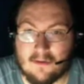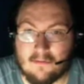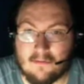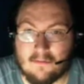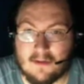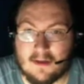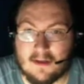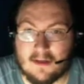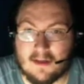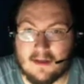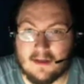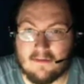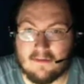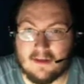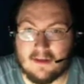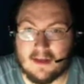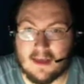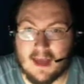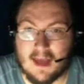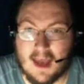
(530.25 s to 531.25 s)
when it comes
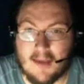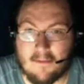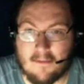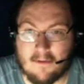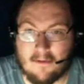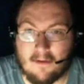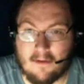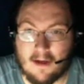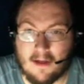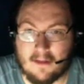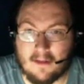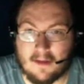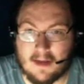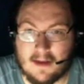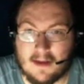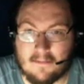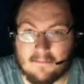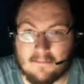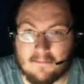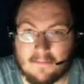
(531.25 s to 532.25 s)
to the camera
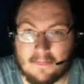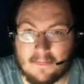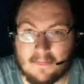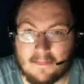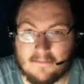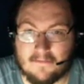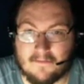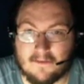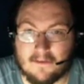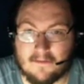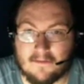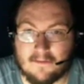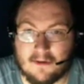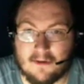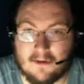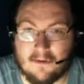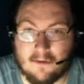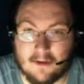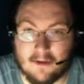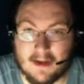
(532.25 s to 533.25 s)
quality for the
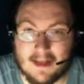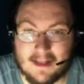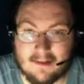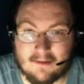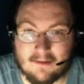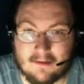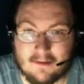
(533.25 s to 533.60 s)
recordings,